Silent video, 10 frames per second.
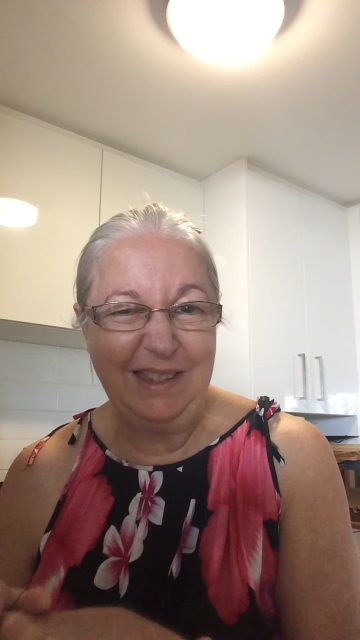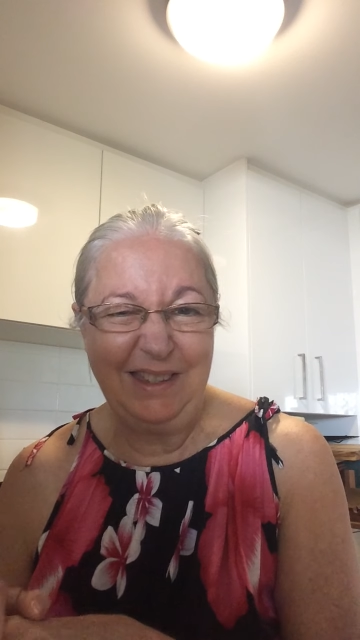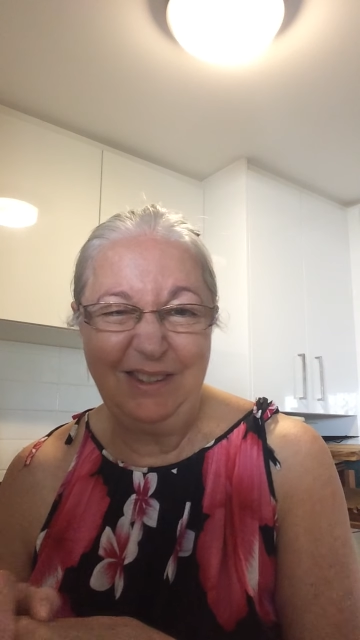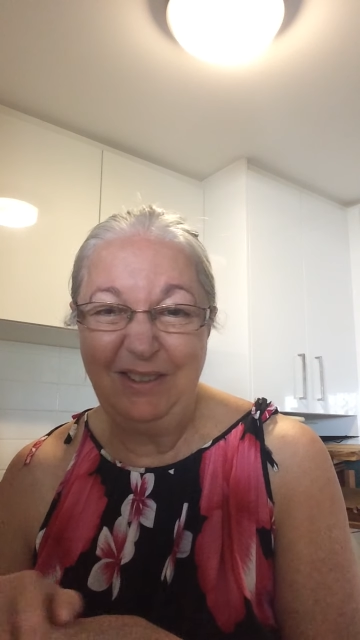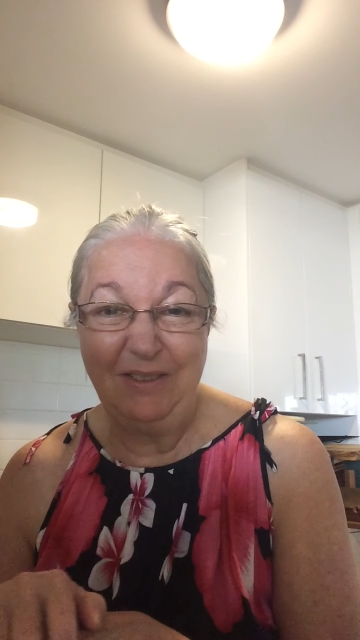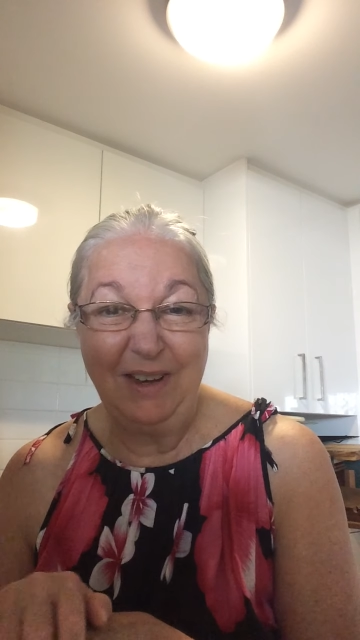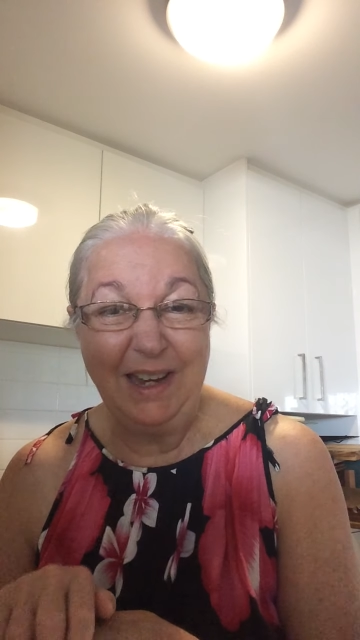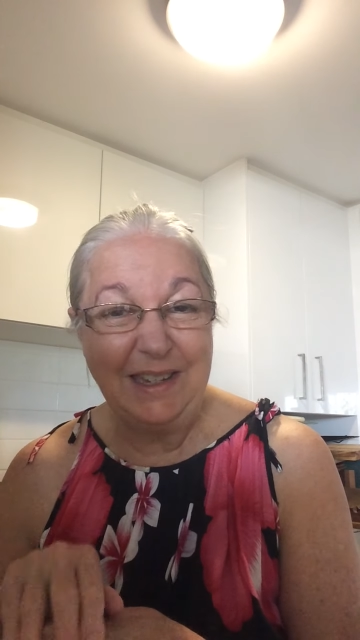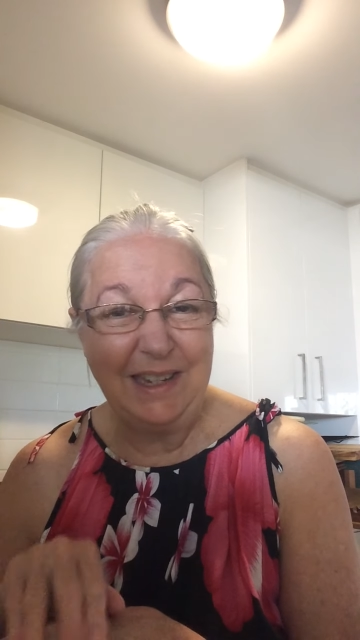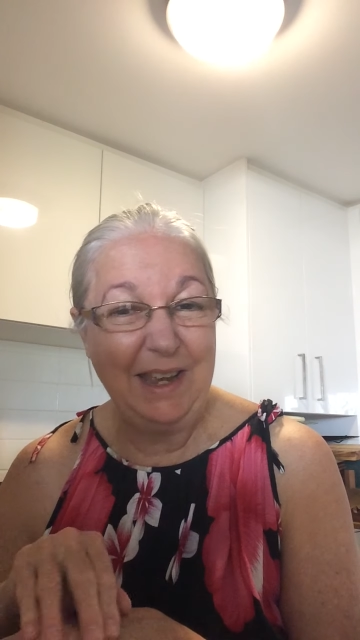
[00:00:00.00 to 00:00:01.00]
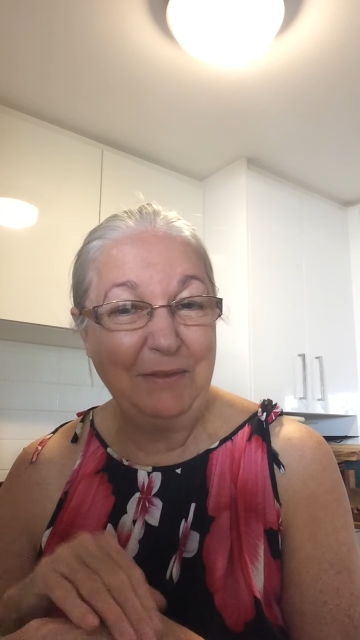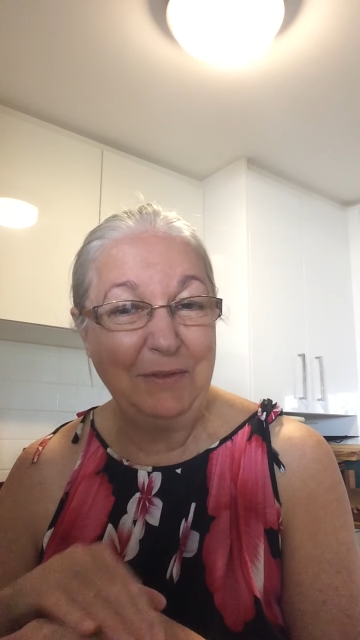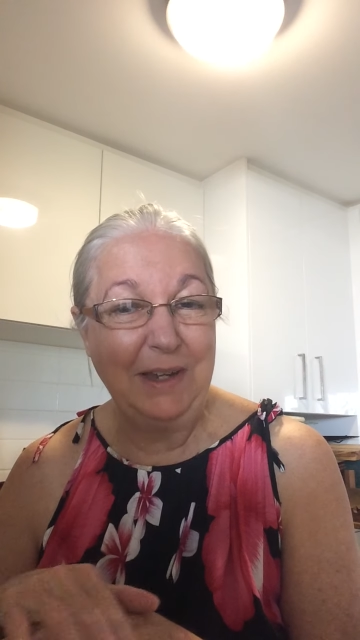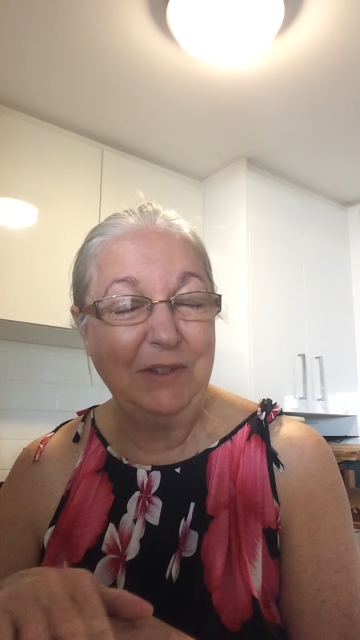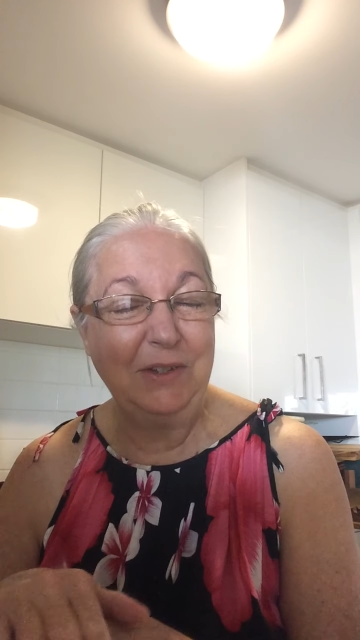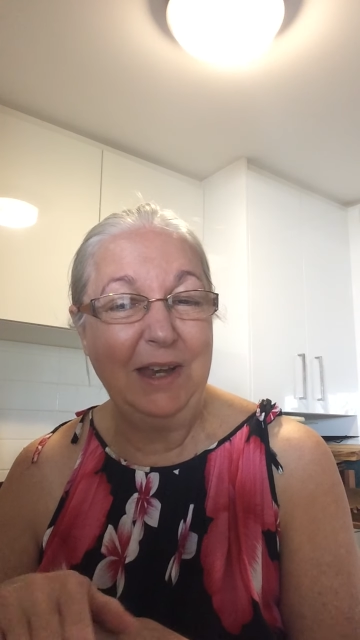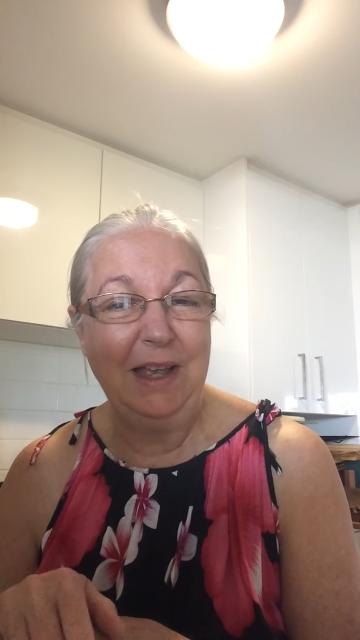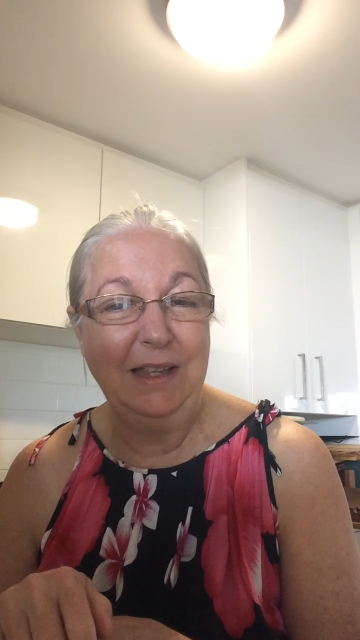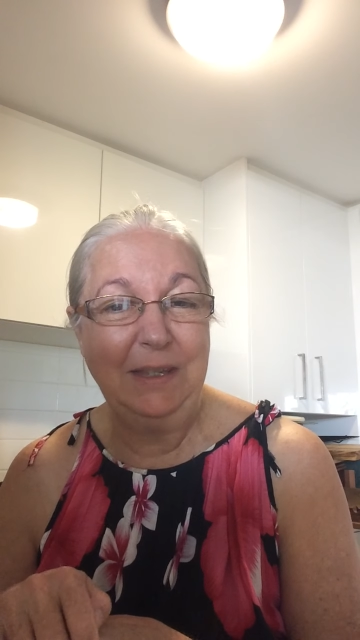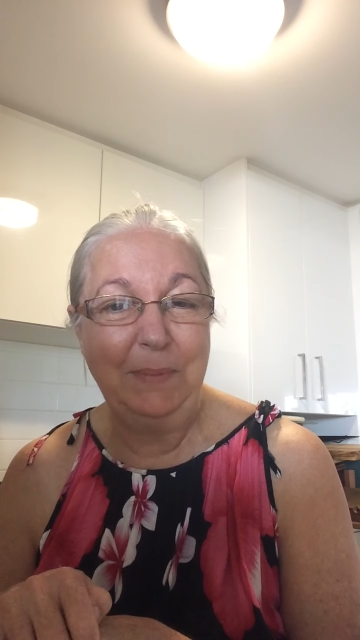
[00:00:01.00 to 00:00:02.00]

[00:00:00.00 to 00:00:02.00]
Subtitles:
too great to have around your house,